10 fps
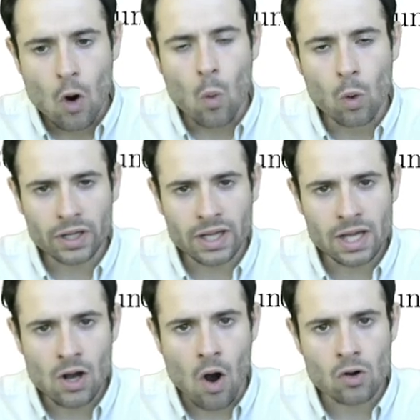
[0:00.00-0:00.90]

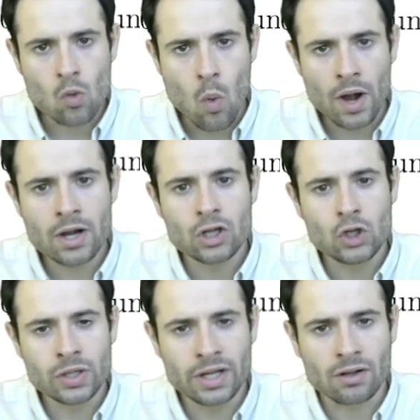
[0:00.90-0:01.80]
working on one
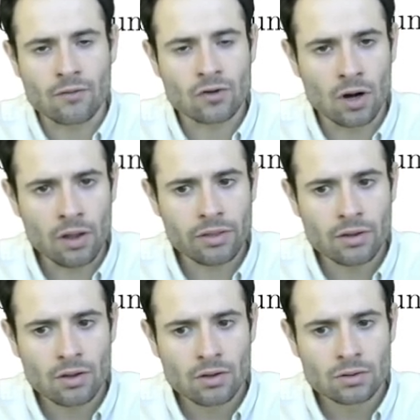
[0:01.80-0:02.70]
unit of cloth,
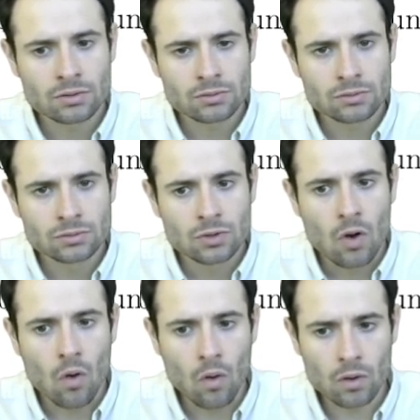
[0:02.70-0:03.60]

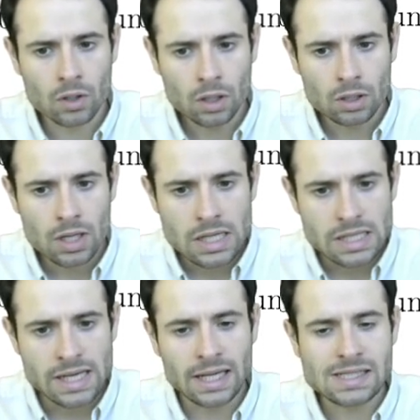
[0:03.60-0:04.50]
or
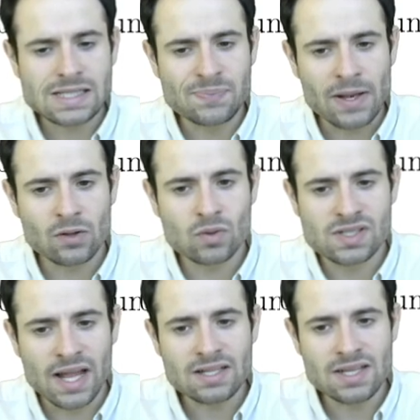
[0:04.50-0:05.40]
it can spend those
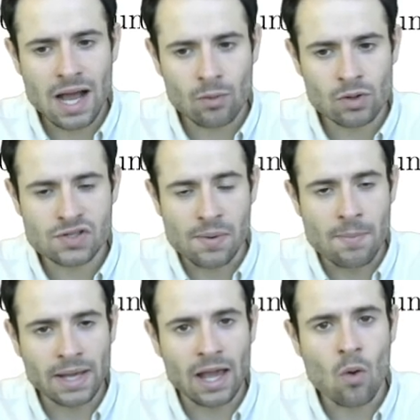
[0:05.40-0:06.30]
90 hours
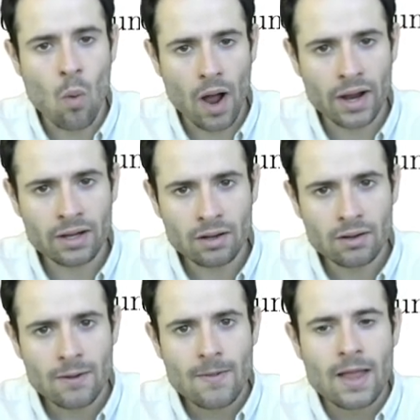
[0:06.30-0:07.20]
making wine,
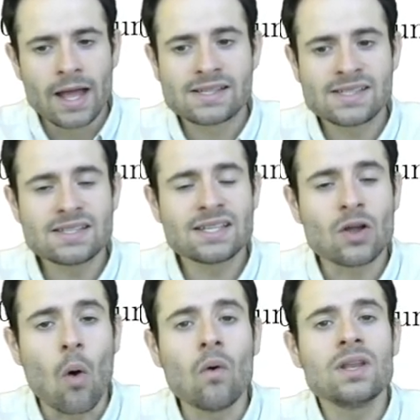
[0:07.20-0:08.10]
and since
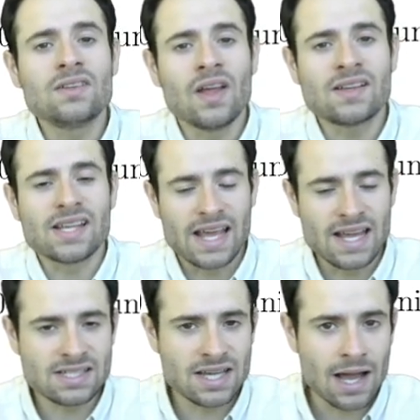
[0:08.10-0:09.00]
it only takes
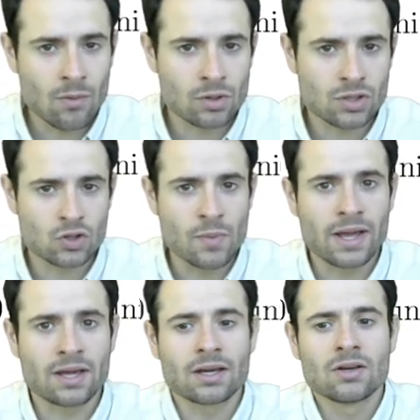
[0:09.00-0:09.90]
80 hours to
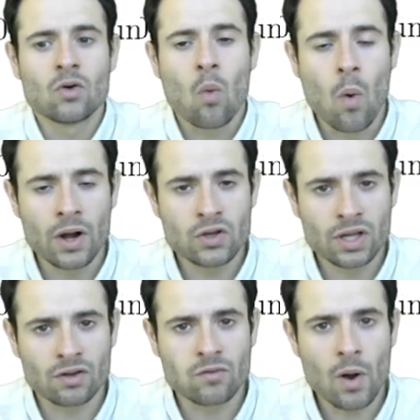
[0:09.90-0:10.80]
make one
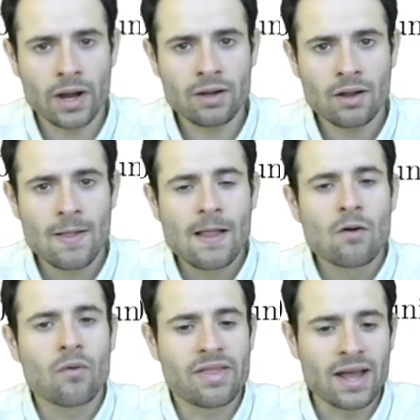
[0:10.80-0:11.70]
unit of wine,
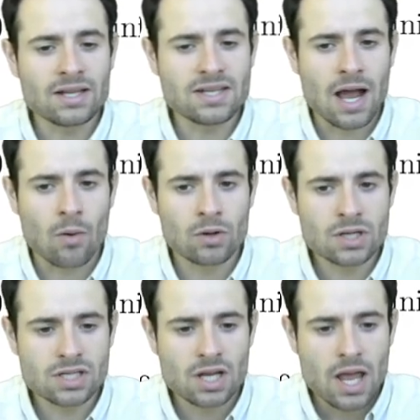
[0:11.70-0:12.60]
with 90
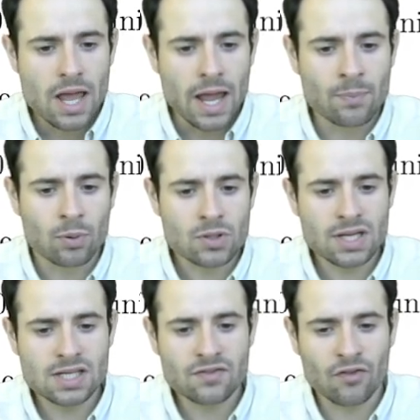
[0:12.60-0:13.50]
hours, a
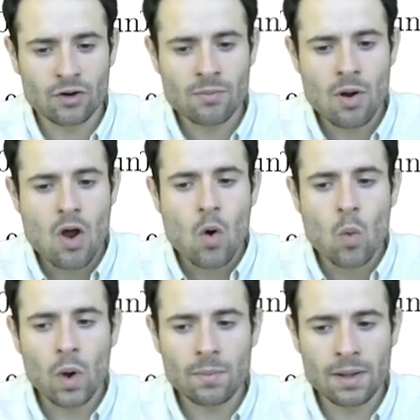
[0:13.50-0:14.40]
Portuguese firm
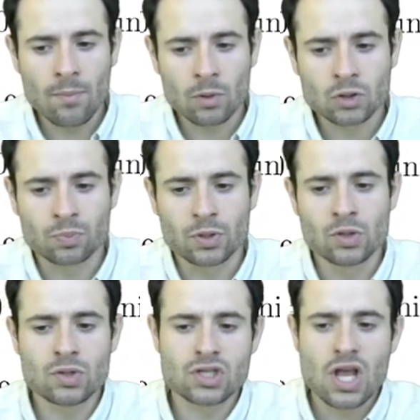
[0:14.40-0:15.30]
will be able to
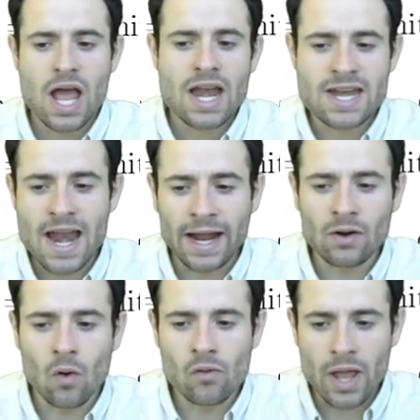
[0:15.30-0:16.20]
produce 9
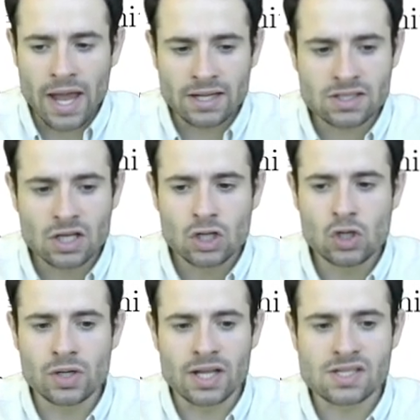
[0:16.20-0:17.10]
over 8
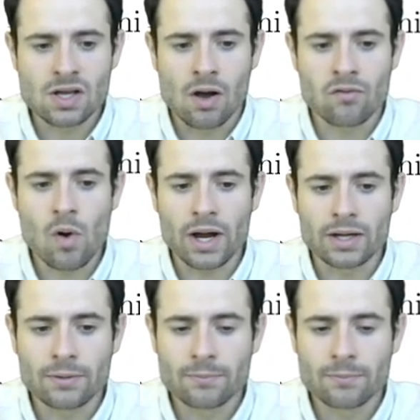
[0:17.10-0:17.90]
units of wine.